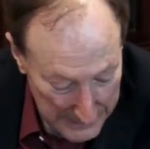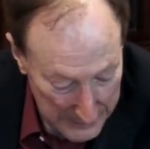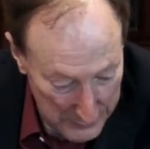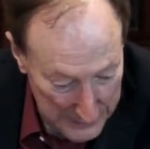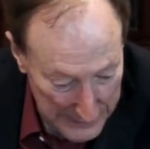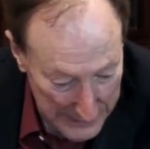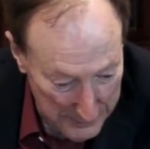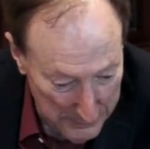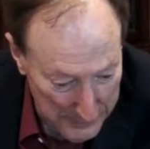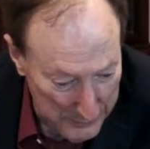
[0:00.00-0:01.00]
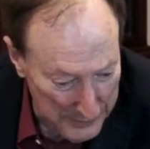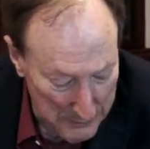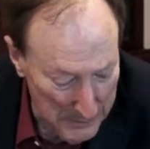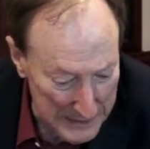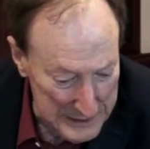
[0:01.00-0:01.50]
Who were the other people?
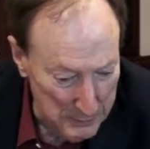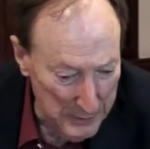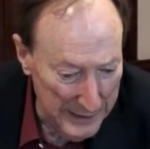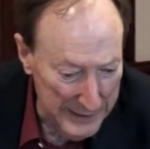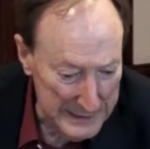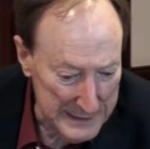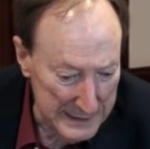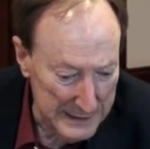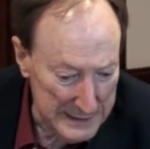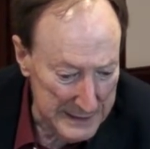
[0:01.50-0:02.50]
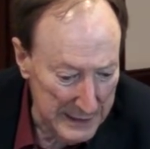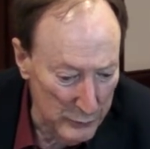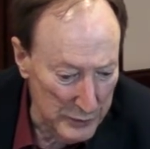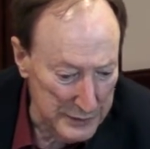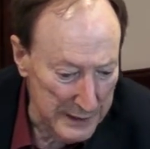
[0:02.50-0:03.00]
The major players in this
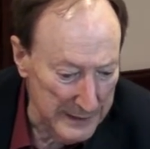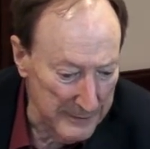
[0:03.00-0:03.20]
thing was